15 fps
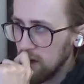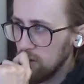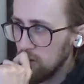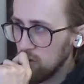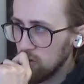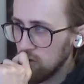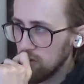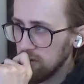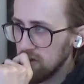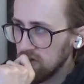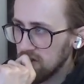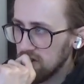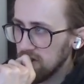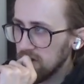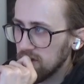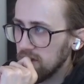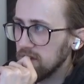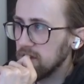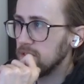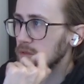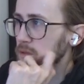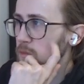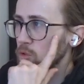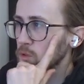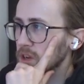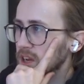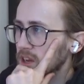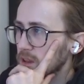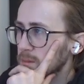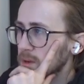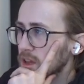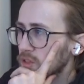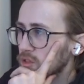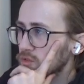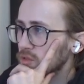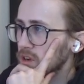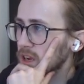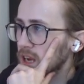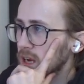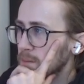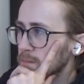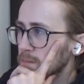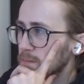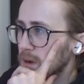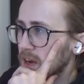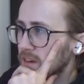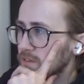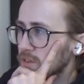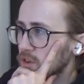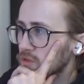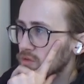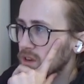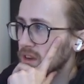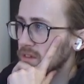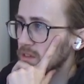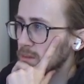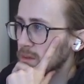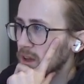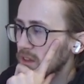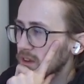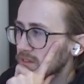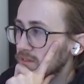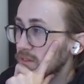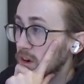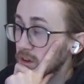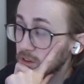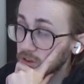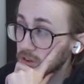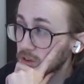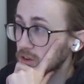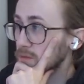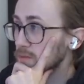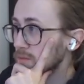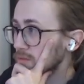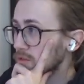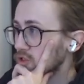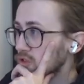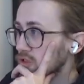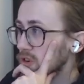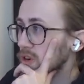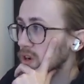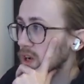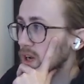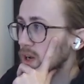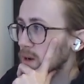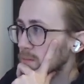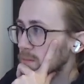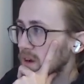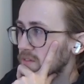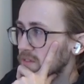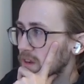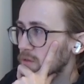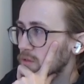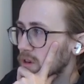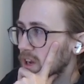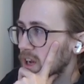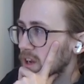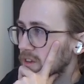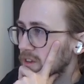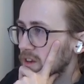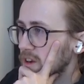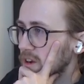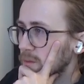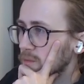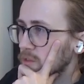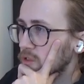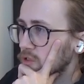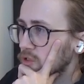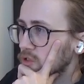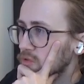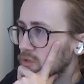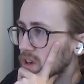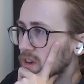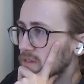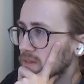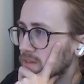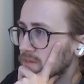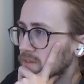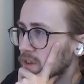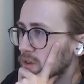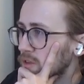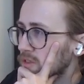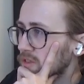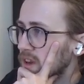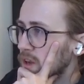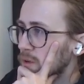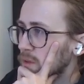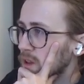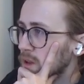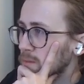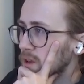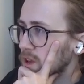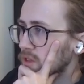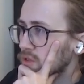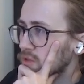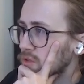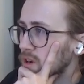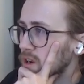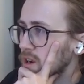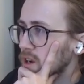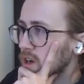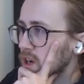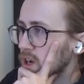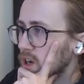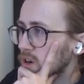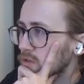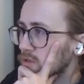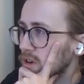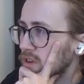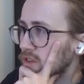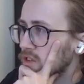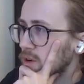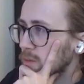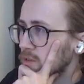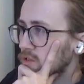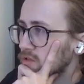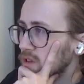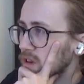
It was also interesting to see the difference between how the big three and Beth grieved about their fathers. True. Beth never really had time to grieve and feel sad while the big three really stopped